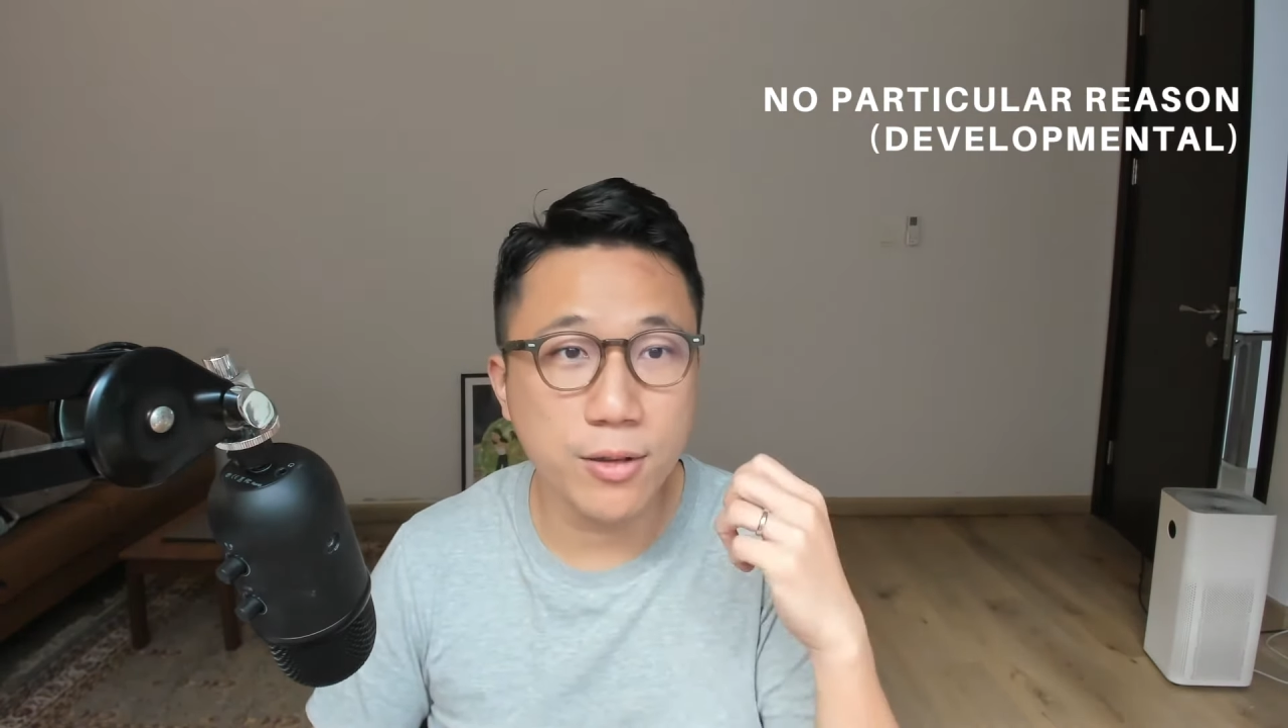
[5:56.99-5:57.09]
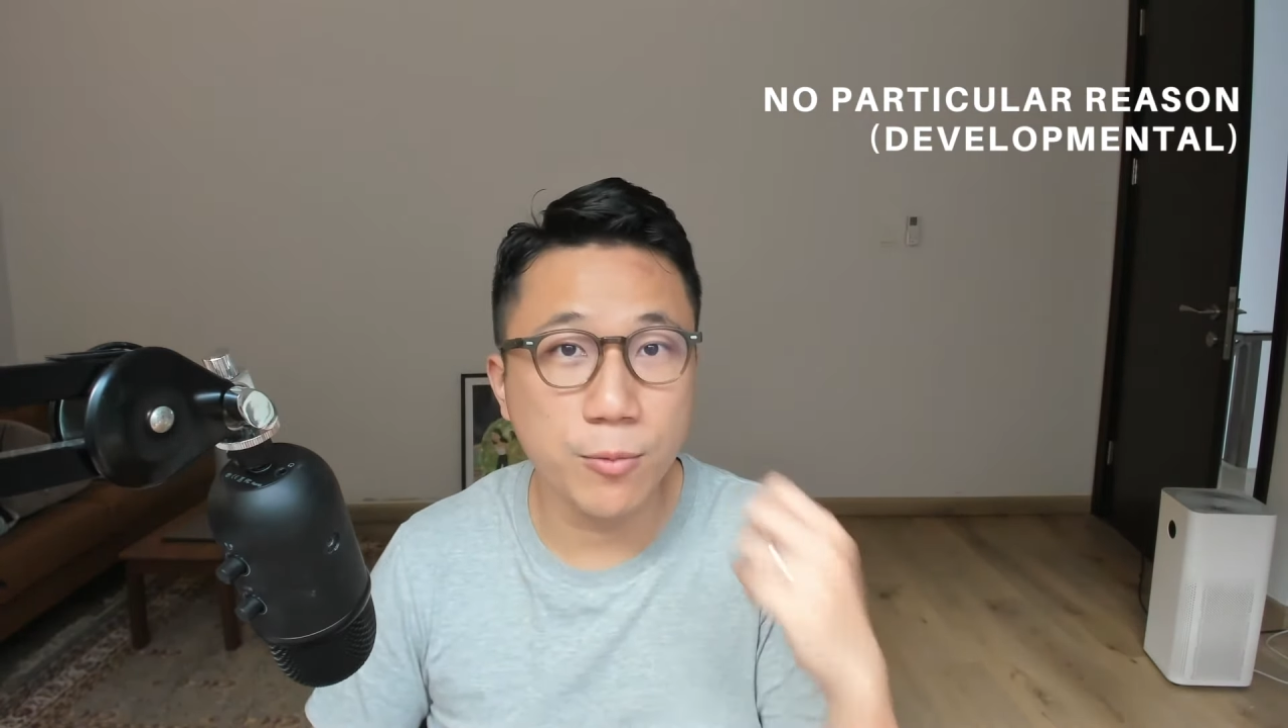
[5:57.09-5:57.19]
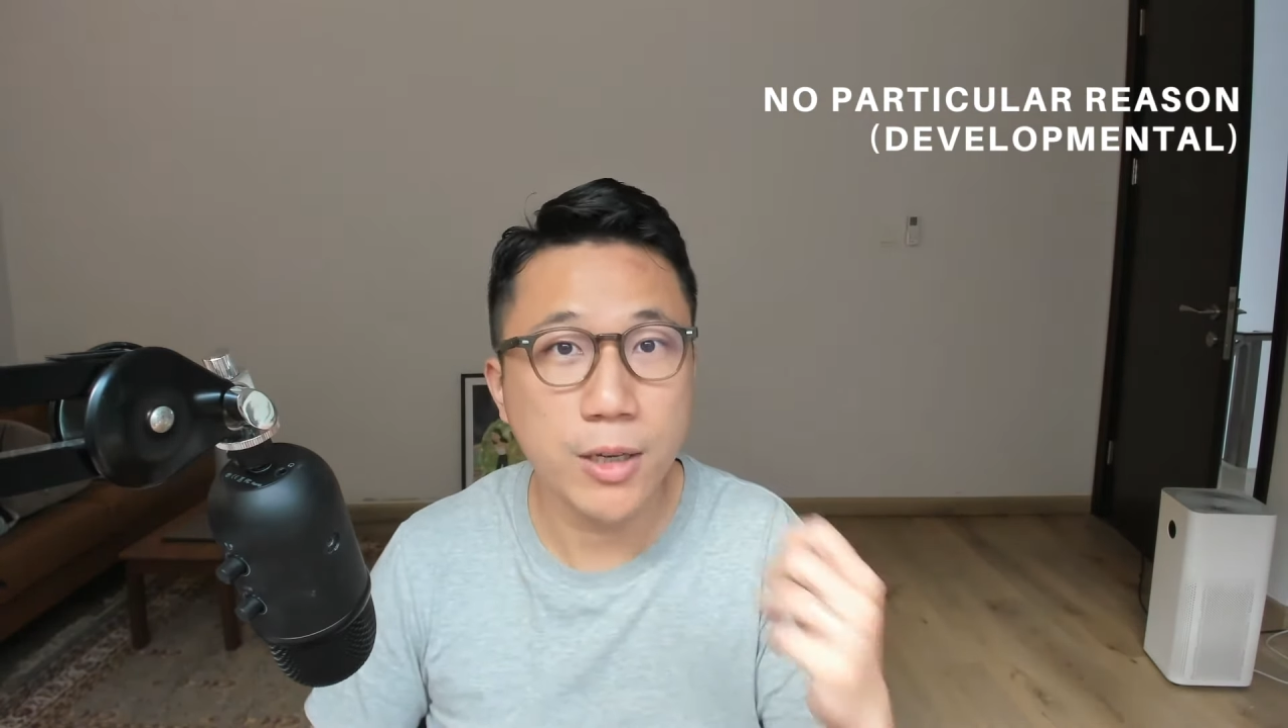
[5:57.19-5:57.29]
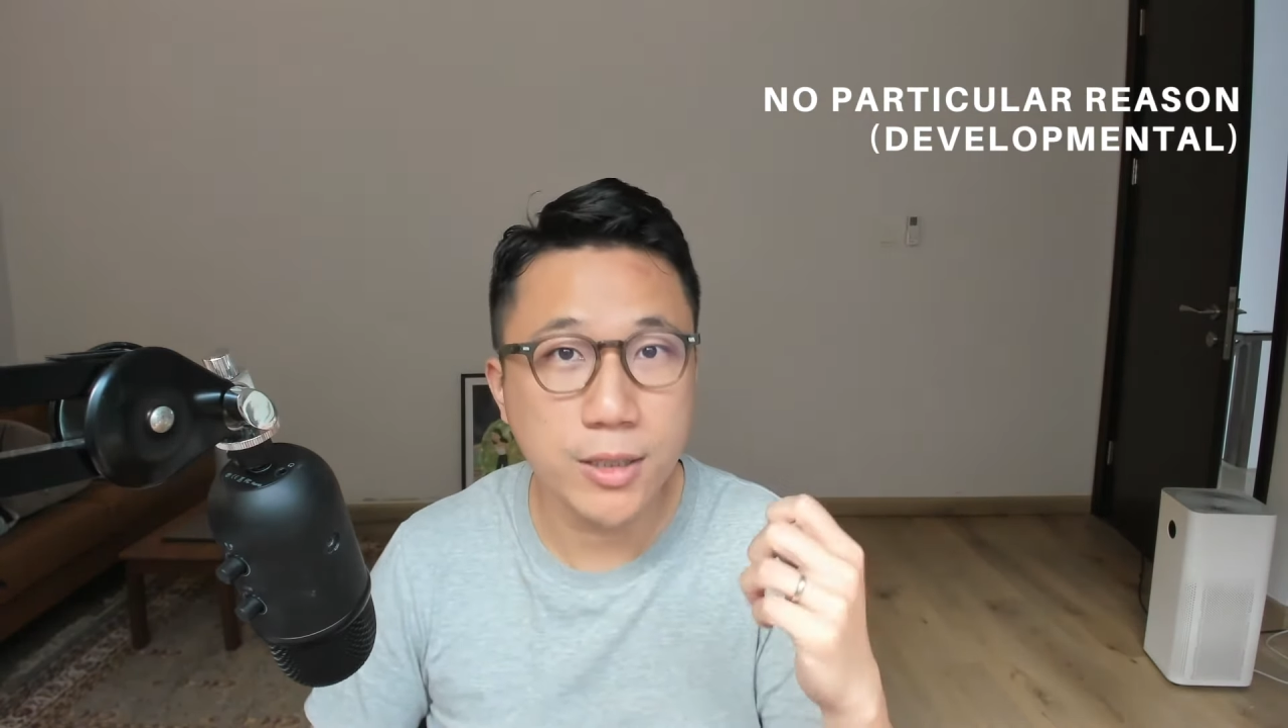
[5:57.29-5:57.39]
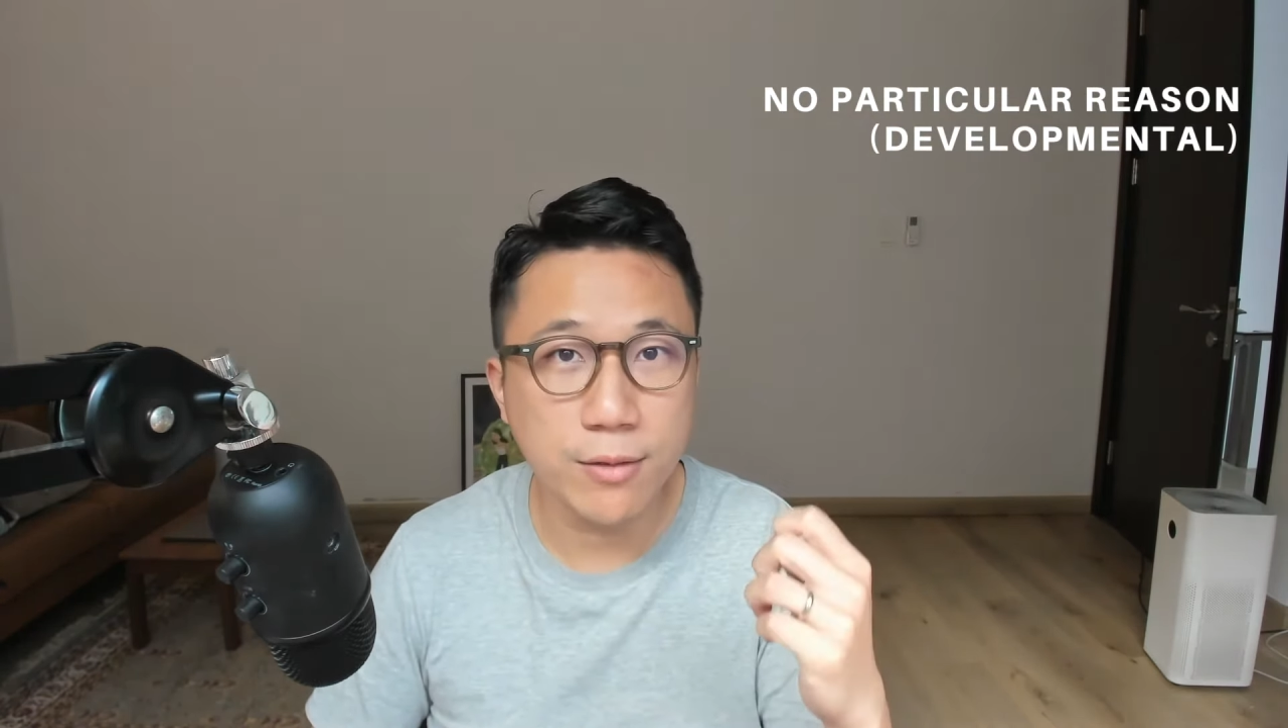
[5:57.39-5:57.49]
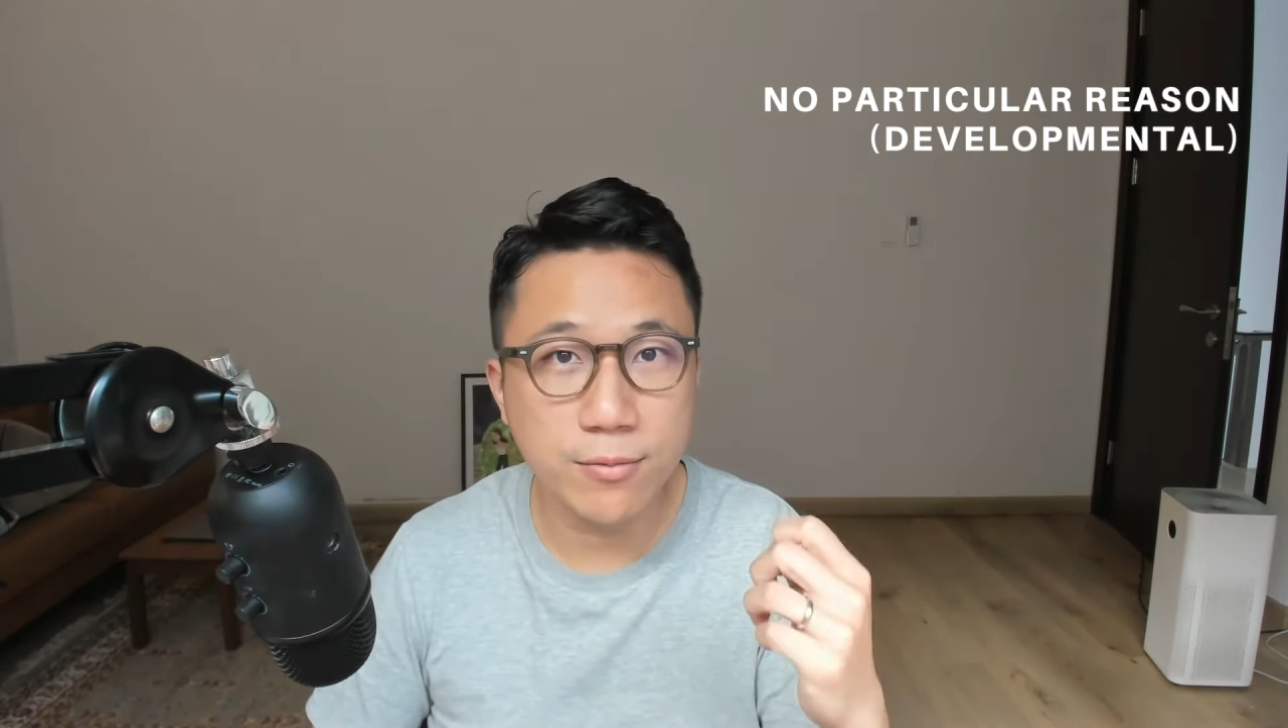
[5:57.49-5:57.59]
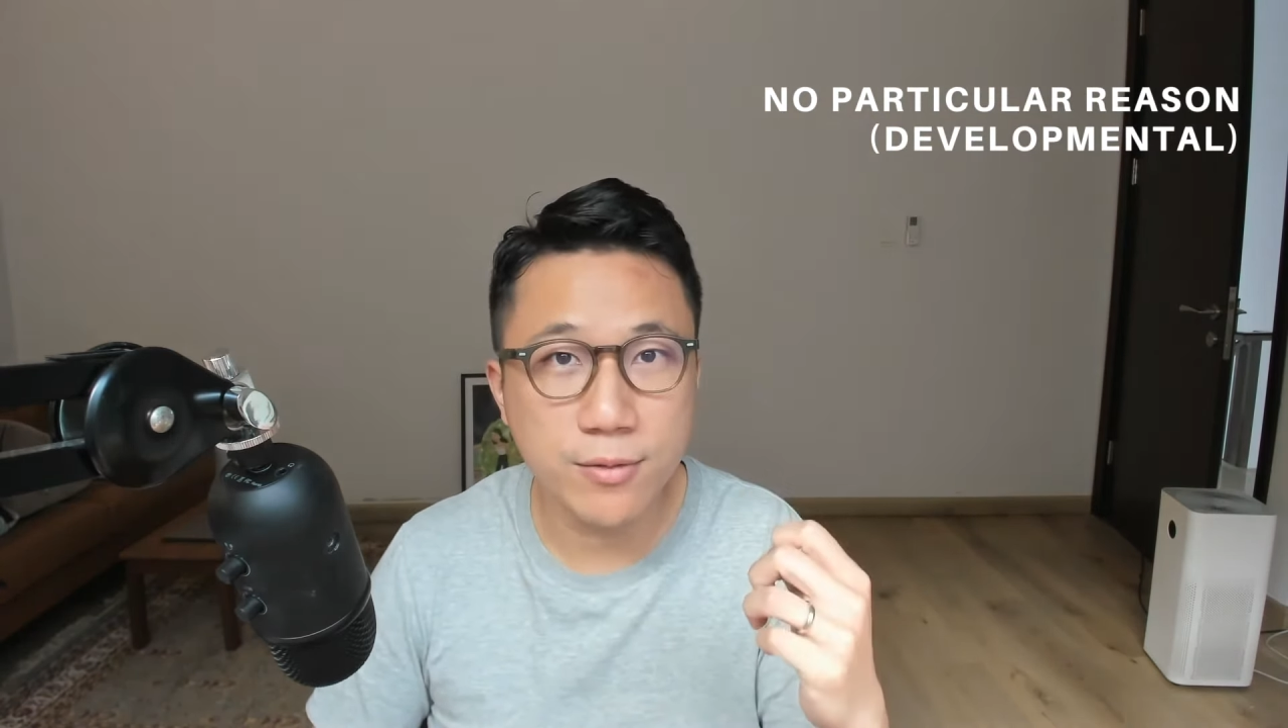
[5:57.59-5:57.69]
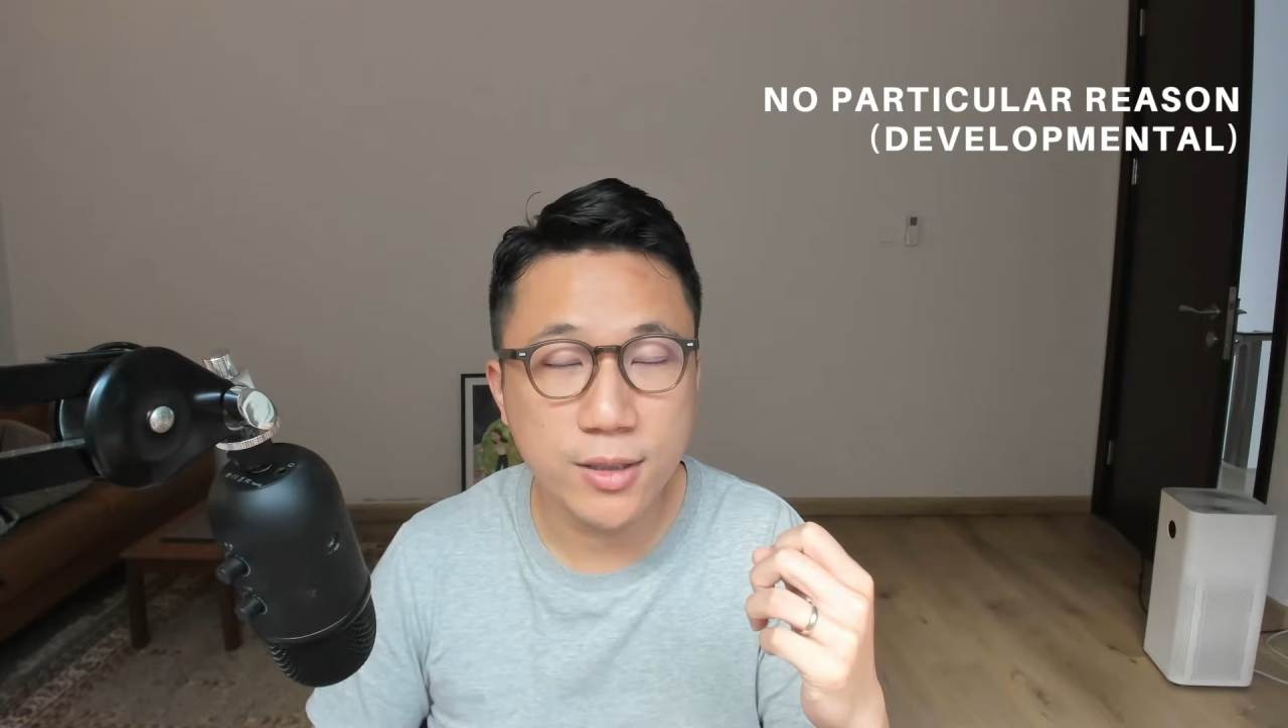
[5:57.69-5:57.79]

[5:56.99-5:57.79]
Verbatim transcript: the reason?